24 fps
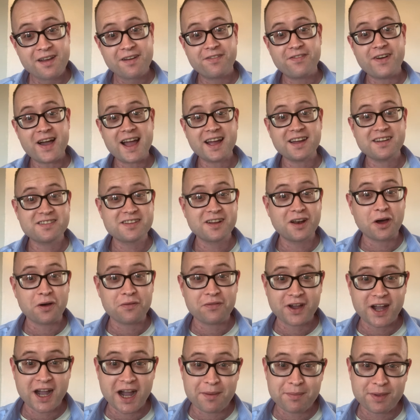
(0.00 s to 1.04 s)
Thanks a lot
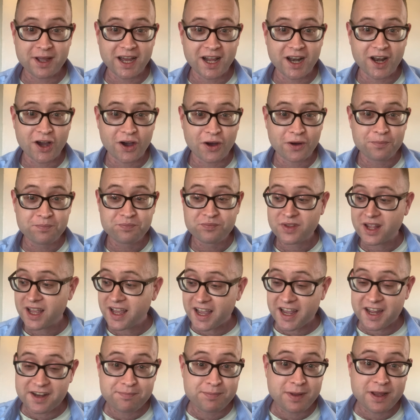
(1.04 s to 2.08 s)
for coming along.
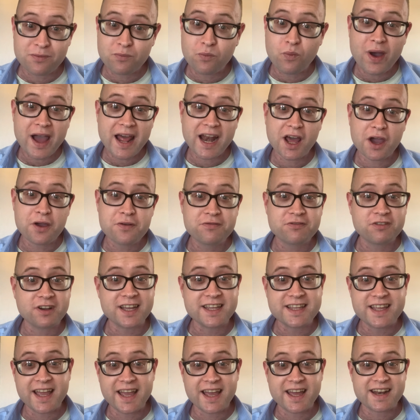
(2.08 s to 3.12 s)
It's been well over a
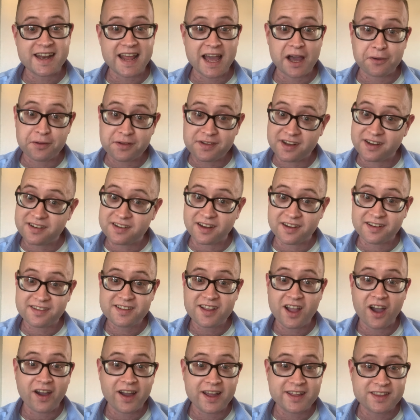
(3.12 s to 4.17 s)
year now since I
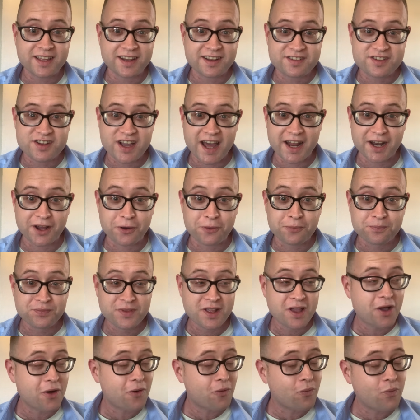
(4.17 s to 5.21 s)
started this channel,
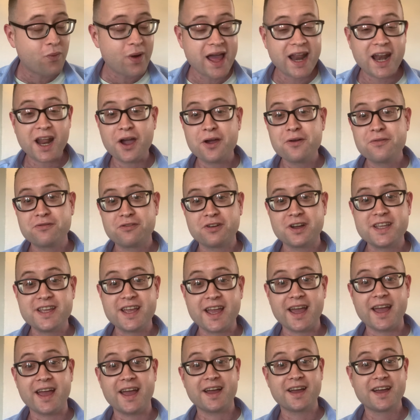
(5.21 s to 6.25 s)
well over a
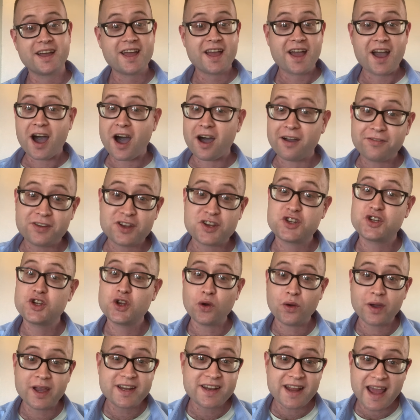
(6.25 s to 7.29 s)
year. I've
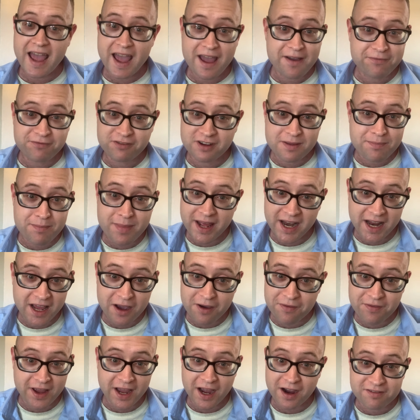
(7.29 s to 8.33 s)
enjoyed every minute
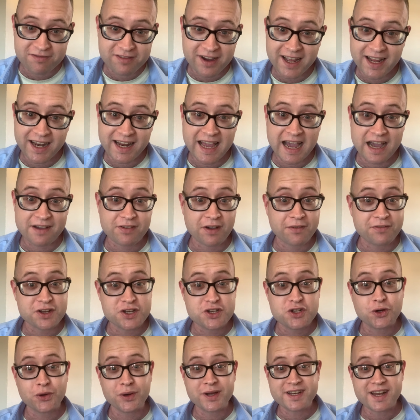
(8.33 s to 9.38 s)
of it. I really have. I've
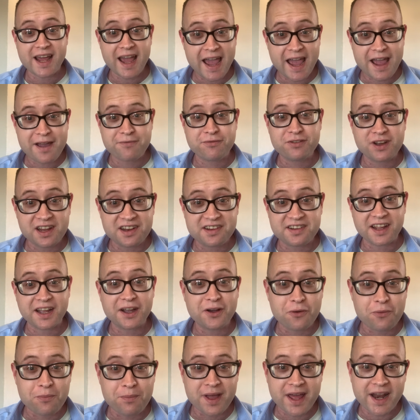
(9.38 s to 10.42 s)
enjoyed every
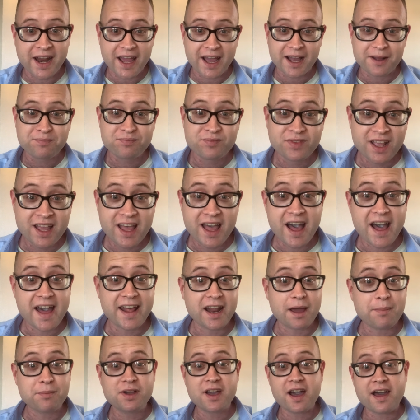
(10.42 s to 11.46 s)
single minute
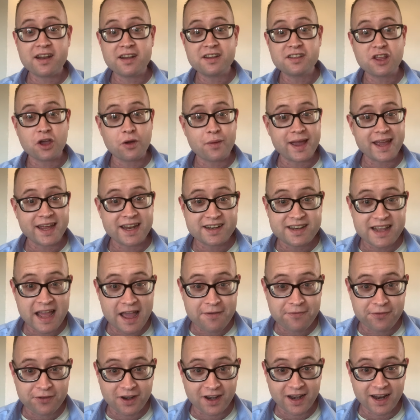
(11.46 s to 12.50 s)
and I'm going to do it
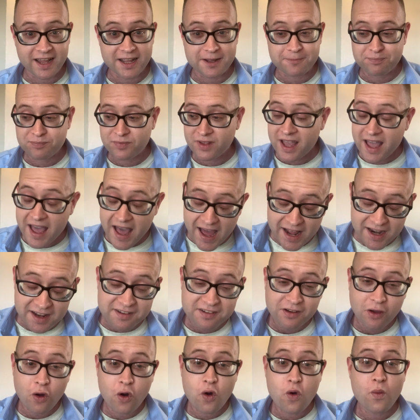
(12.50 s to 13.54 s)
indefinitely. And
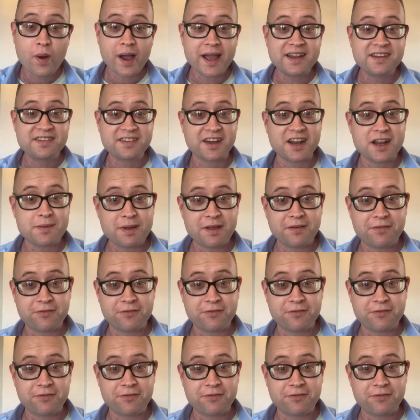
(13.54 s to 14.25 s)
it's always going to be